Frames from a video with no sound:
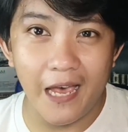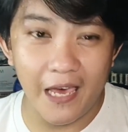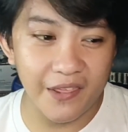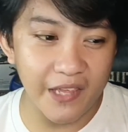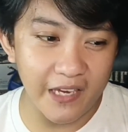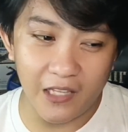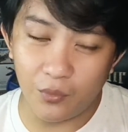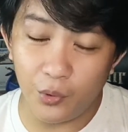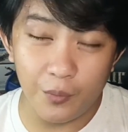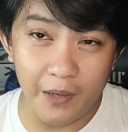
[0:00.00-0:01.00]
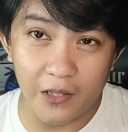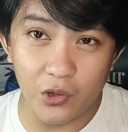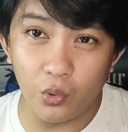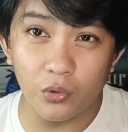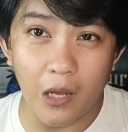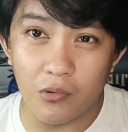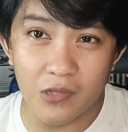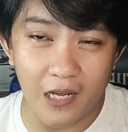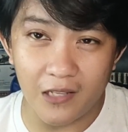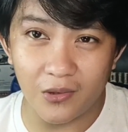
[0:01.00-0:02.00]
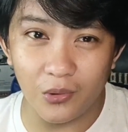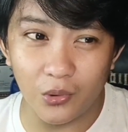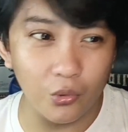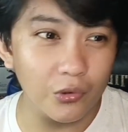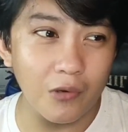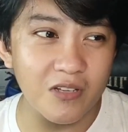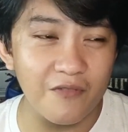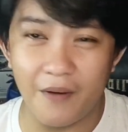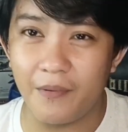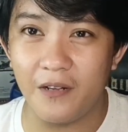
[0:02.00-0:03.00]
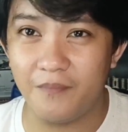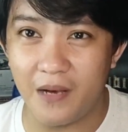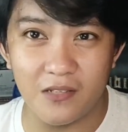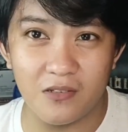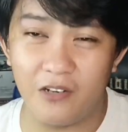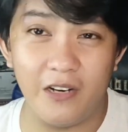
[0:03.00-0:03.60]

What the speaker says: I think it would be 2,000 to 2,500 pesos,